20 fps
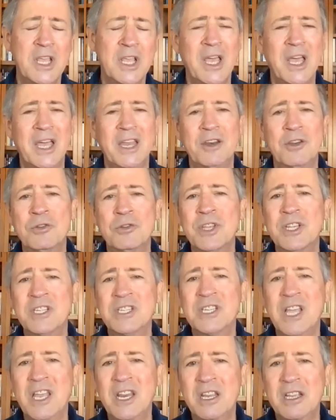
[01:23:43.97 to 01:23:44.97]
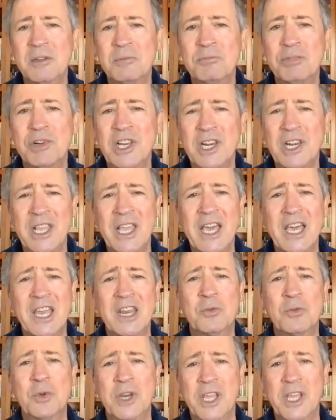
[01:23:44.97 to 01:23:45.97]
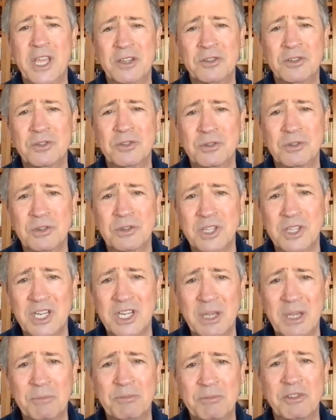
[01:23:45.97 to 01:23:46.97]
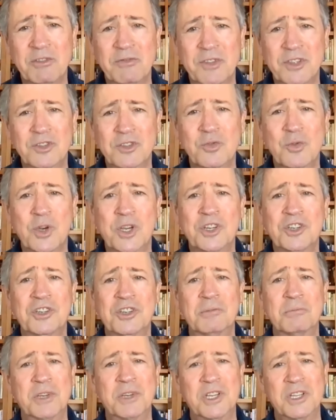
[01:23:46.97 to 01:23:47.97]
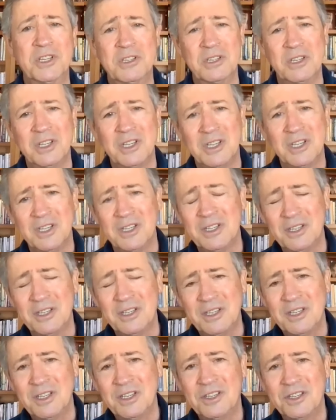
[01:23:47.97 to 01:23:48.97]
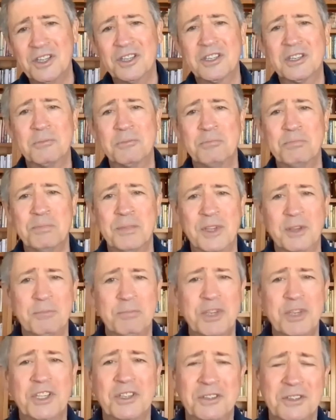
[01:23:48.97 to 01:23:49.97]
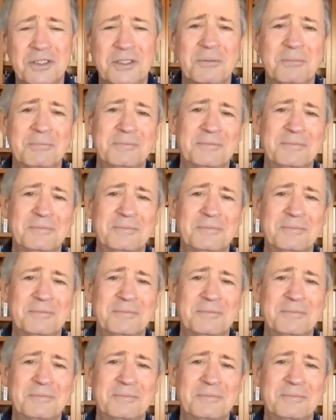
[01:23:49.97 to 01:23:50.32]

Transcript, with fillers: I know that's not a completely adequate answer to the depth of this question, but it's it's just a, a piece.